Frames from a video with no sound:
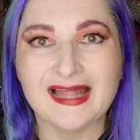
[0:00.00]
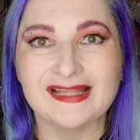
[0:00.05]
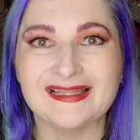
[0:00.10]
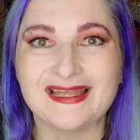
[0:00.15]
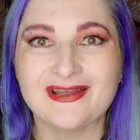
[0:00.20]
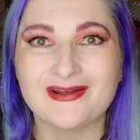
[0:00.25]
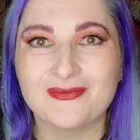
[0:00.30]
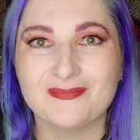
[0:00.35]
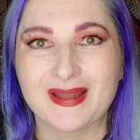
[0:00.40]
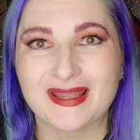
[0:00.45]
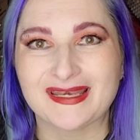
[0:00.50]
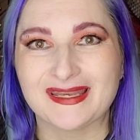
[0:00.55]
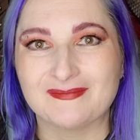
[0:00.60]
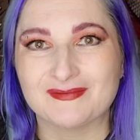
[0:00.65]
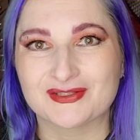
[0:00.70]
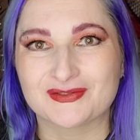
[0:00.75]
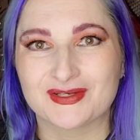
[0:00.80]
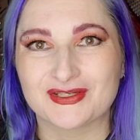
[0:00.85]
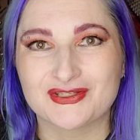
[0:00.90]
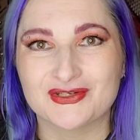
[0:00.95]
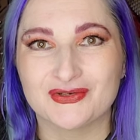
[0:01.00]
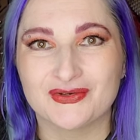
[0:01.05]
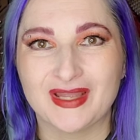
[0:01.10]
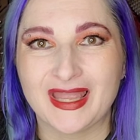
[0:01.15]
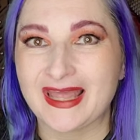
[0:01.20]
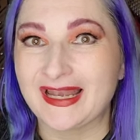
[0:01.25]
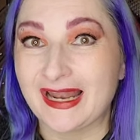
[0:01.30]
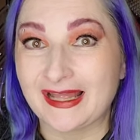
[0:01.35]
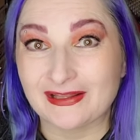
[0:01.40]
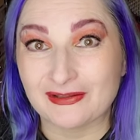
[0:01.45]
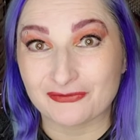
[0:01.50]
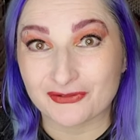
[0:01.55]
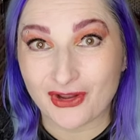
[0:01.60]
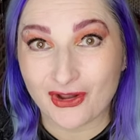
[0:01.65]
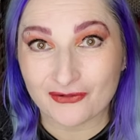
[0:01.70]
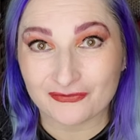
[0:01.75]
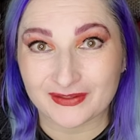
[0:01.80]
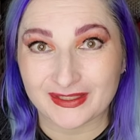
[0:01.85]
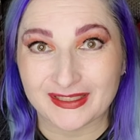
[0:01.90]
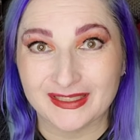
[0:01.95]
Hello, my name is Rachel and I love
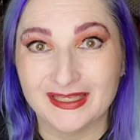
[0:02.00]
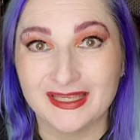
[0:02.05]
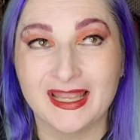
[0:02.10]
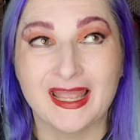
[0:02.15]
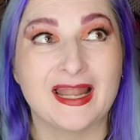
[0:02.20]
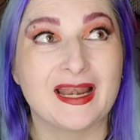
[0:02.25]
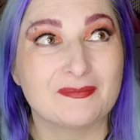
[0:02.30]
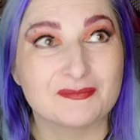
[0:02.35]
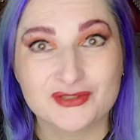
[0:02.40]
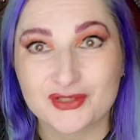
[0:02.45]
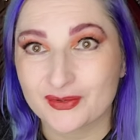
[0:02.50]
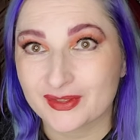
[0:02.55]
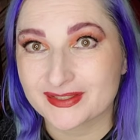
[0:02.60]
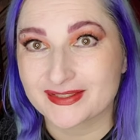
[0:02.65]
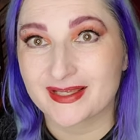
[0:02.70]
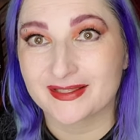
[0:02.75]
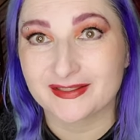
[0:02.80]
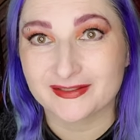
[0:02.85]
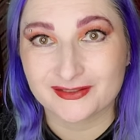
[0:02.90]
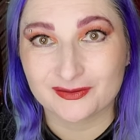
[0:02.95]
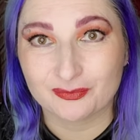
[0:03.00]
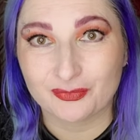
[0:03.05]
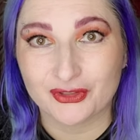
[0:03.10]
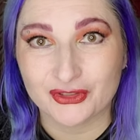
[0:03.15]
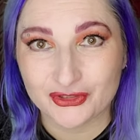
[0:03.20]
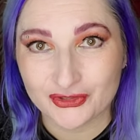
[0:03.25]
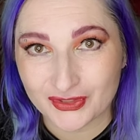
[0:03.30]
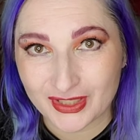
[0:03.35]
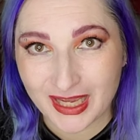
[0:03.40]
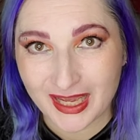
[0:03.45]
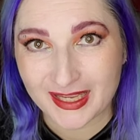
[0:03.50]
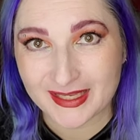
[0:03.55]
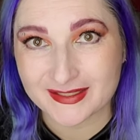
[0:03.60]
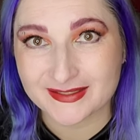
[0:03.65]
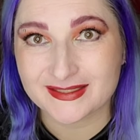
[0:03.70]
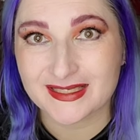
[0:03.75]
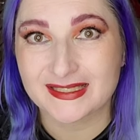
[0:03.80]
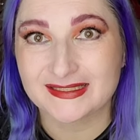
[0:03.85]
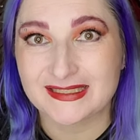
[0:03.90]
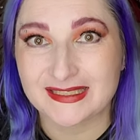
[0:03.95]
coffee, and I'm so excited to bring you
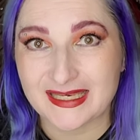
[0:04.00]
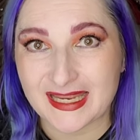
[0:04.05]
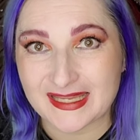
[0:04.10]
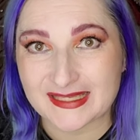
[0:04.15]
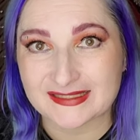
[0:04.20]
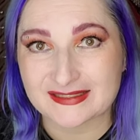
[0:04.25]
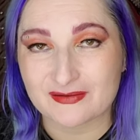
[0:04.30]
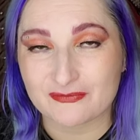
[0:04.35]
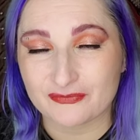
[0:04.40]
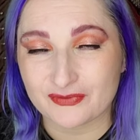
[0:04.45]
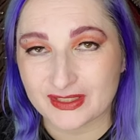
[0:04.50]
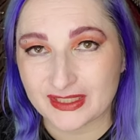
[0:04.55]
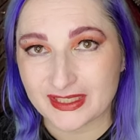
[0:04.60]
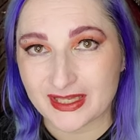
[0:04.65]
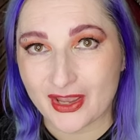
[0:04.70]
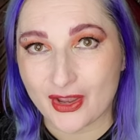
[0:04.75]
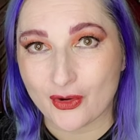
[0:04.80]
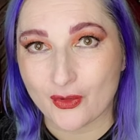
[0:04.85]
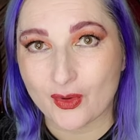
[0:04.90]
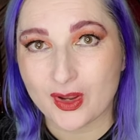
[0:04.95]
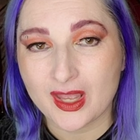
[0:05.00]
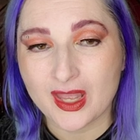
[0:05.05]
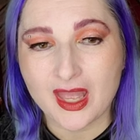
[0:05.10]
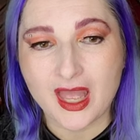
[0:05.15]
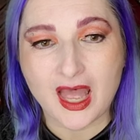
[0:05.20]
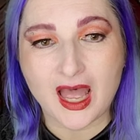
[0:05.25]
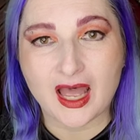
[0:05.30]
guys today's video.